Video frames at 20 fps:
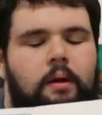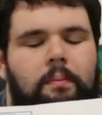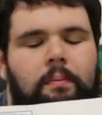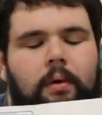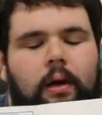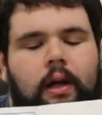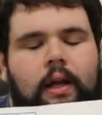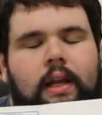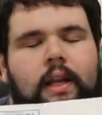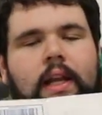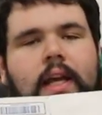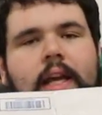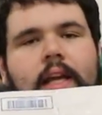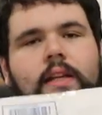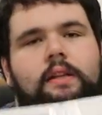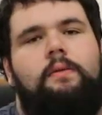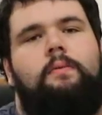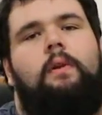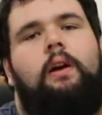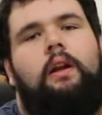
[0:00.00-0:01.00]
But
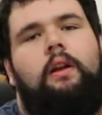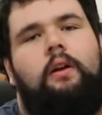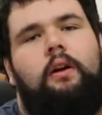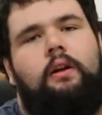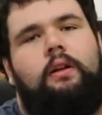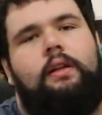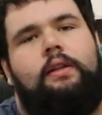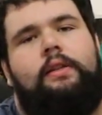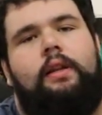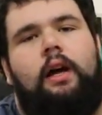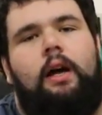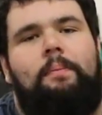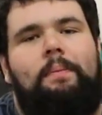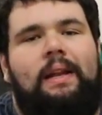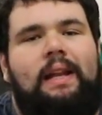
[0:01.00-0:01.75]
he's the one that hooked us up,